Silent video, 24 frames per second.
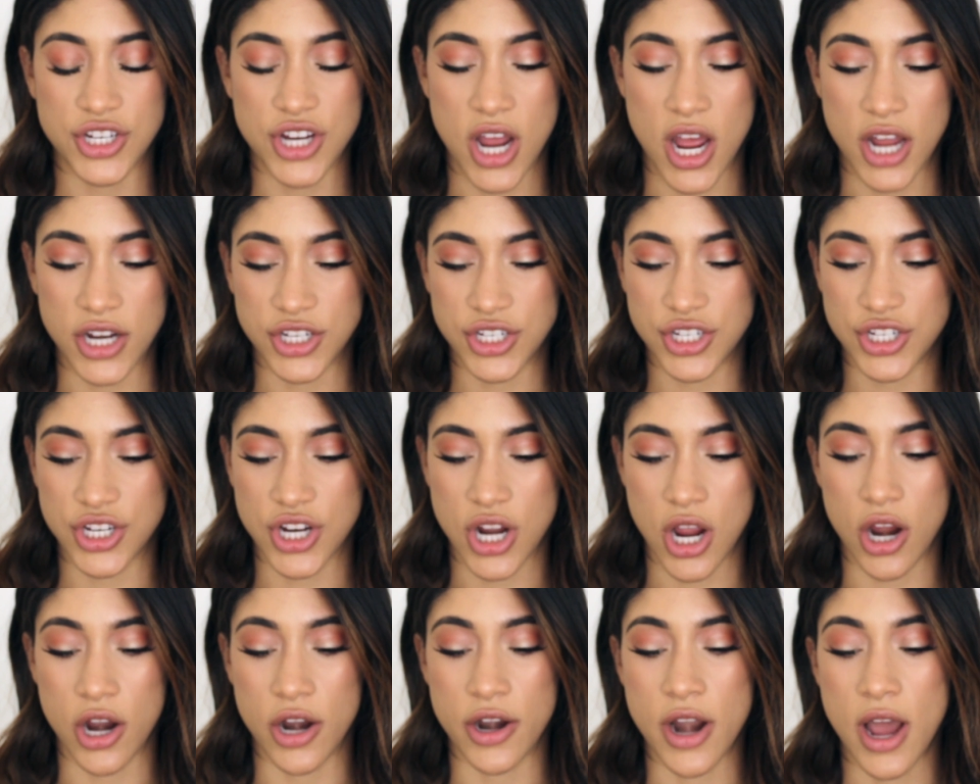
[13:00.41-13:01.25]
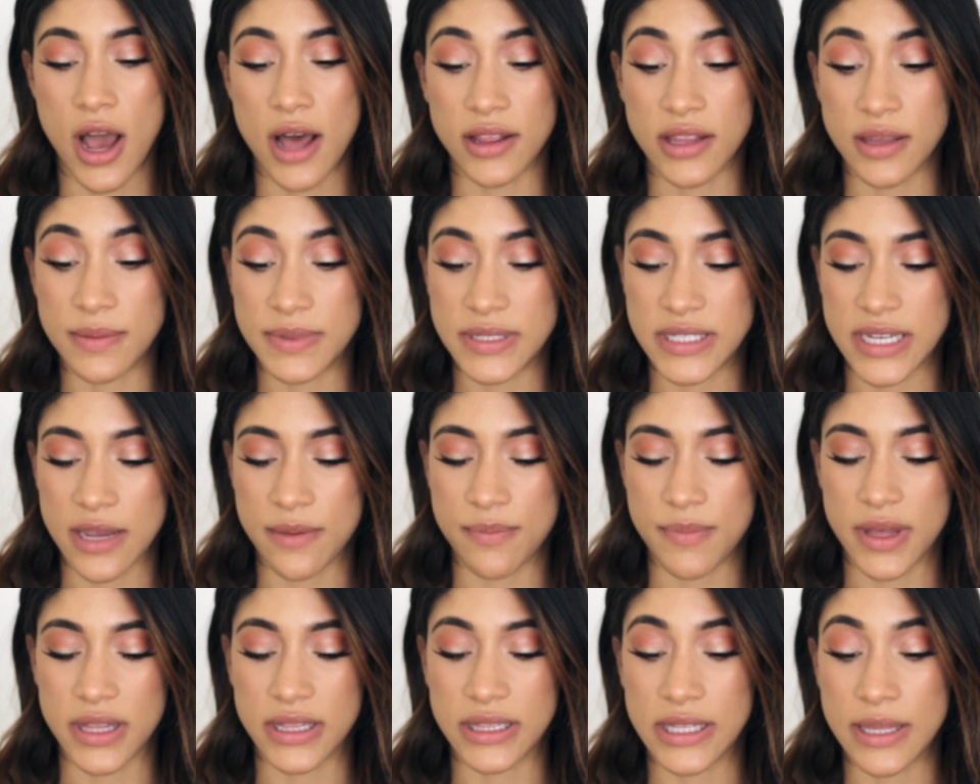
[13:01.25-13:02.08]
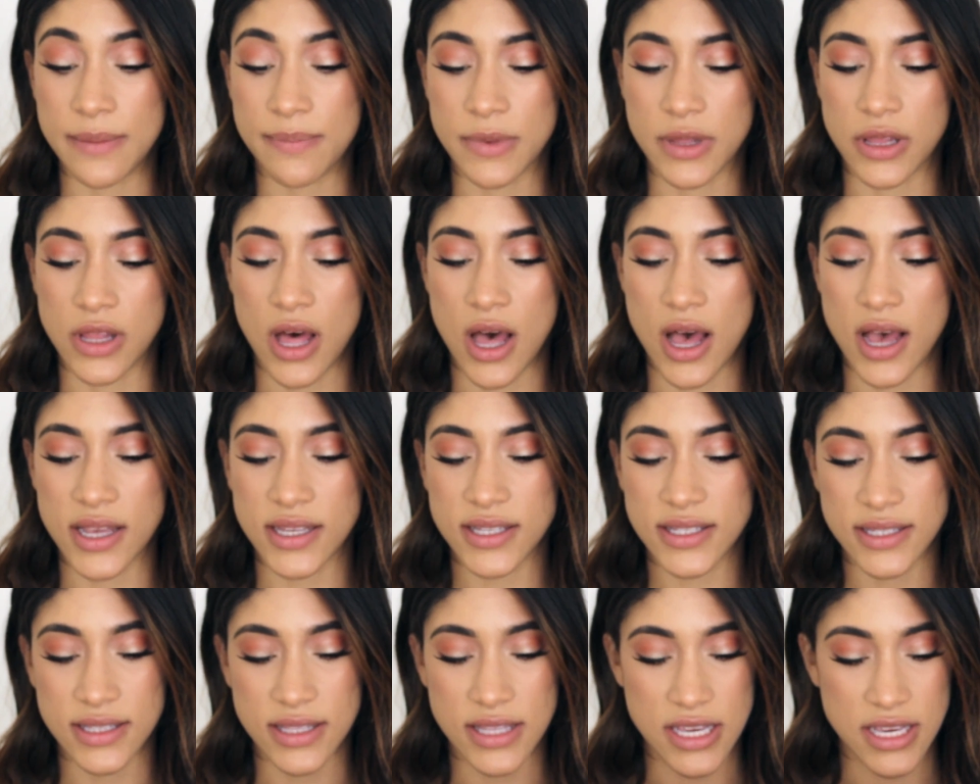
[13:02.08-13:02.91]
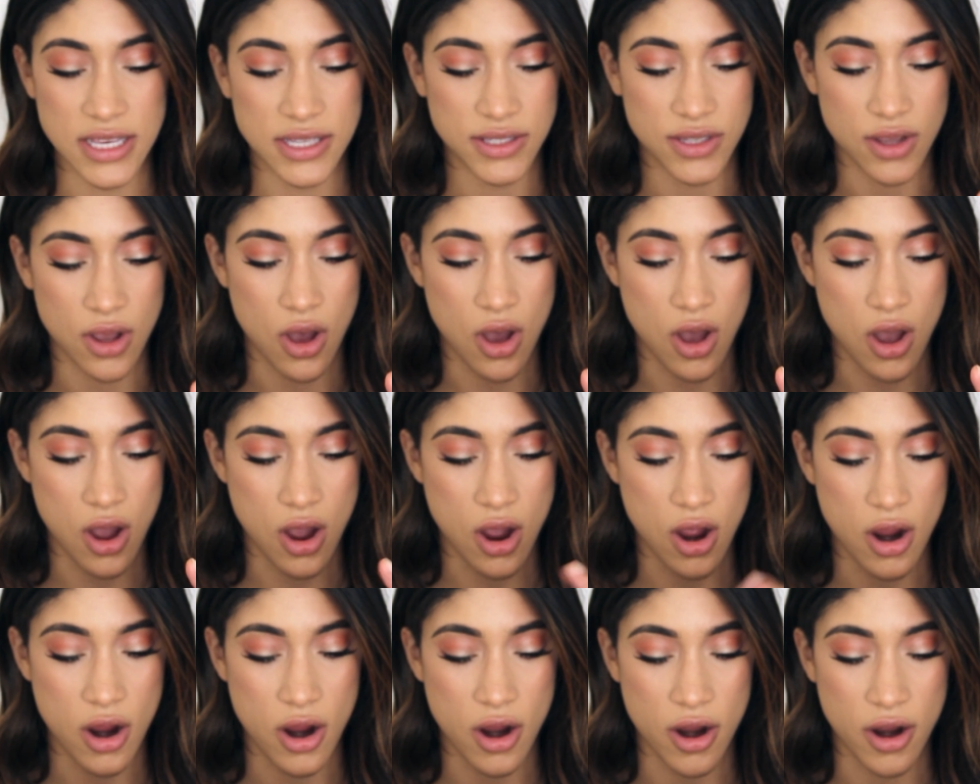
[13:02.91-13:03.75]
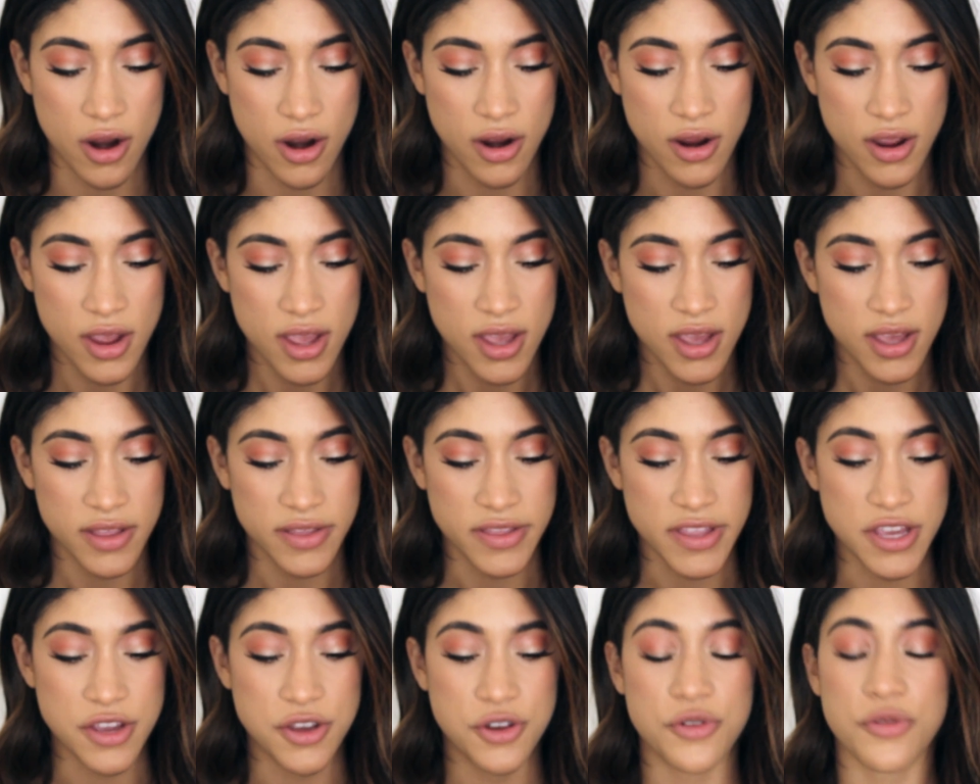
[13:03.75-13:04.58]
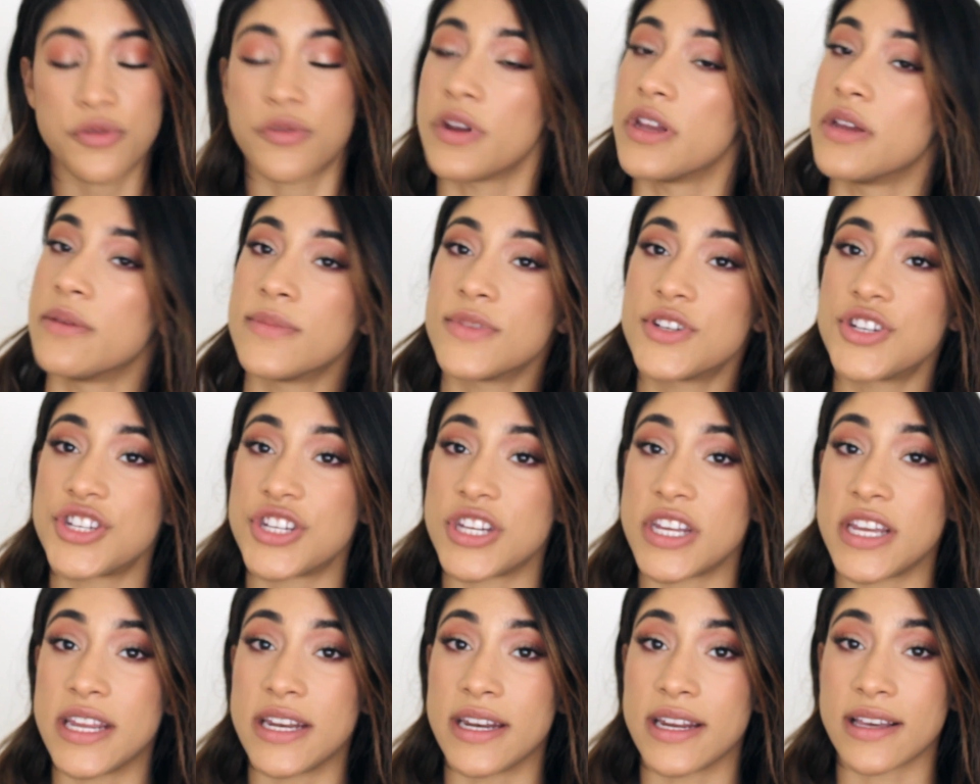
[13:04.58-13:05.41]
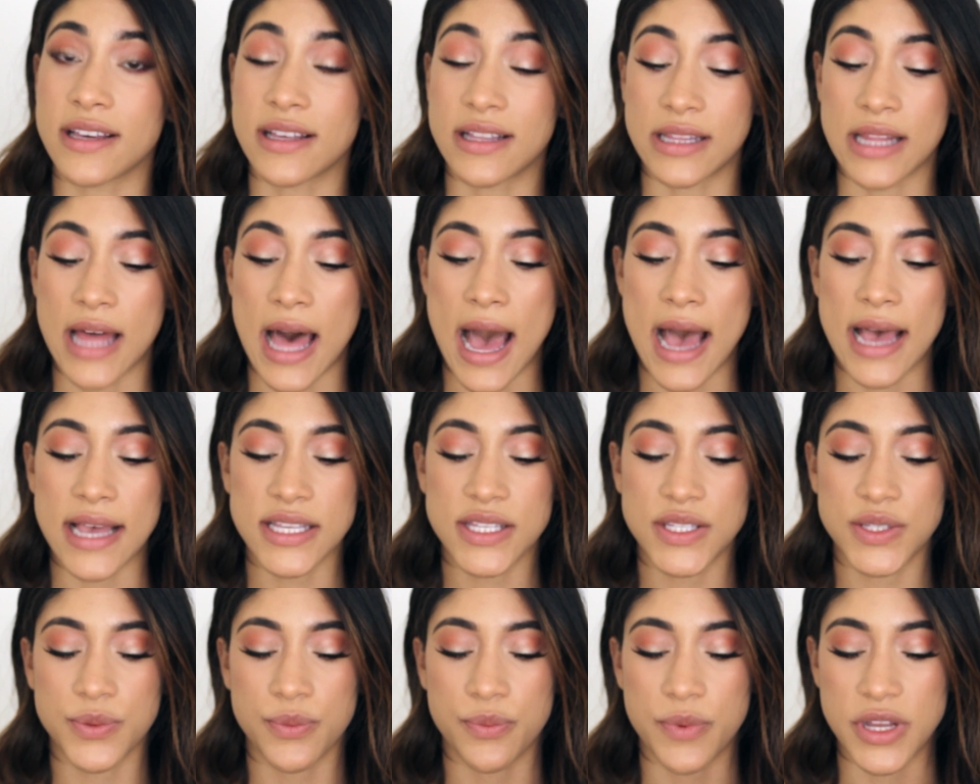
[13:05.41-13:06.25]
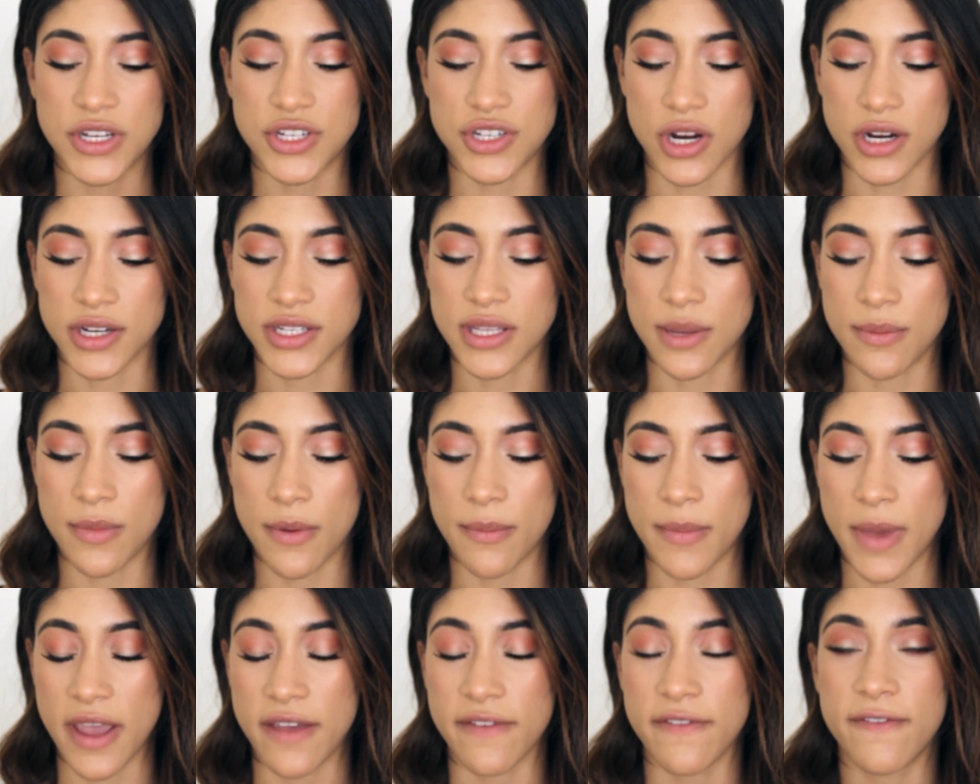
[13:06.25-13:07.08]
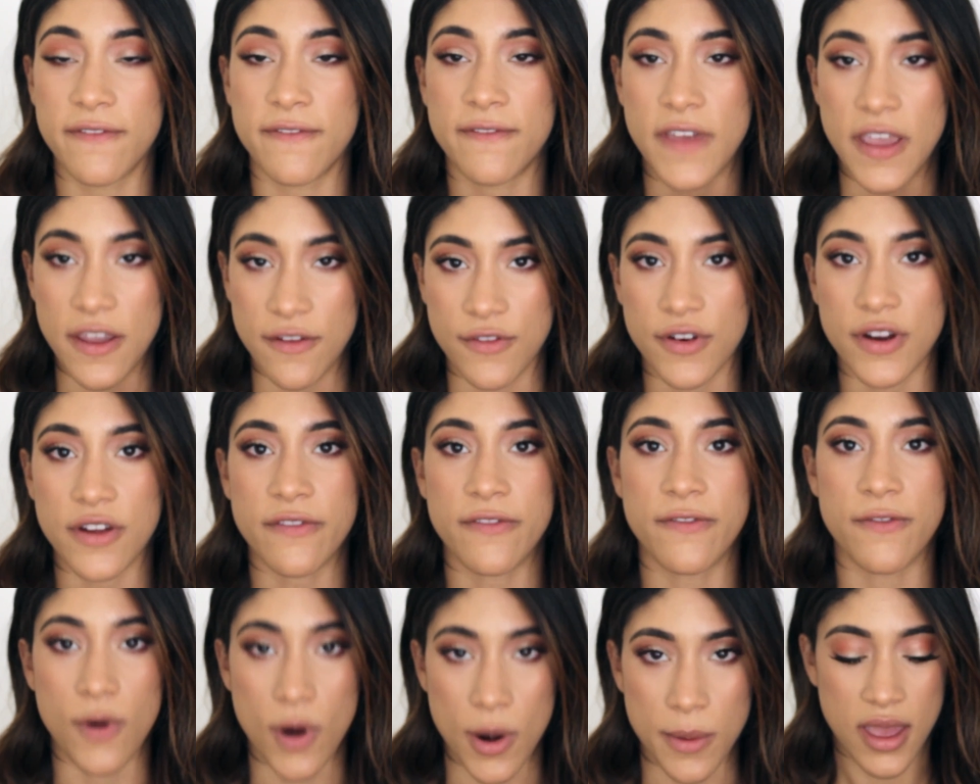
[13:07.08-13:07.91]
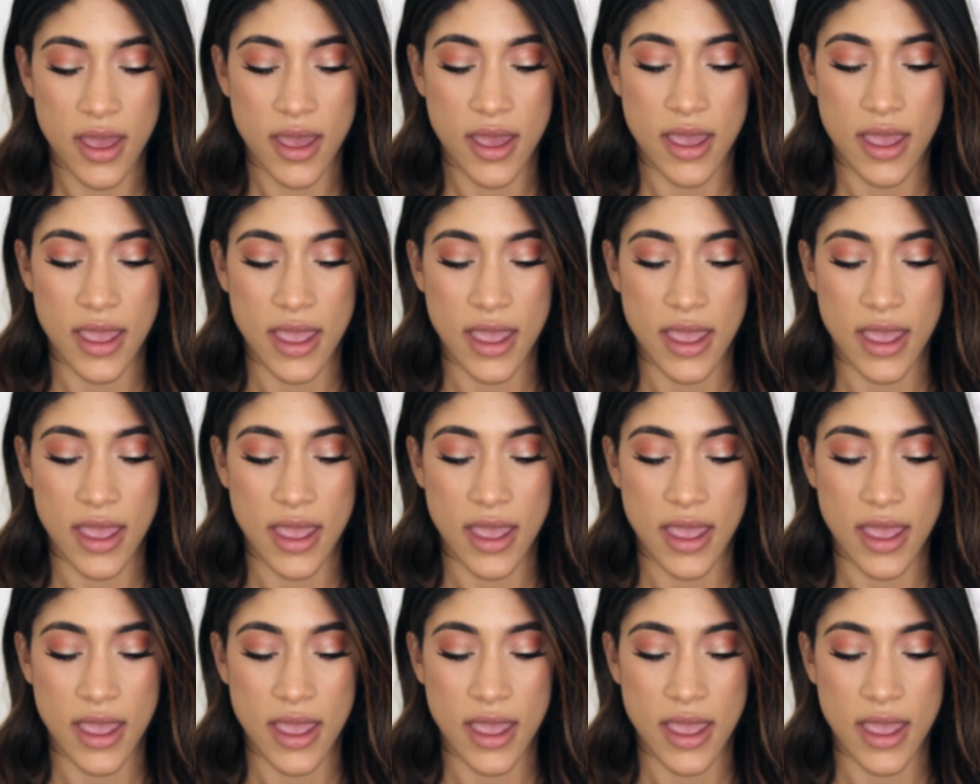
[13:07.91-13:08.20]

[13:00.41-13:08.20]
Cha Cha, or not lipstick, but lip gloss. These are the Cream Sheen Glass, which are some of my favorite forms.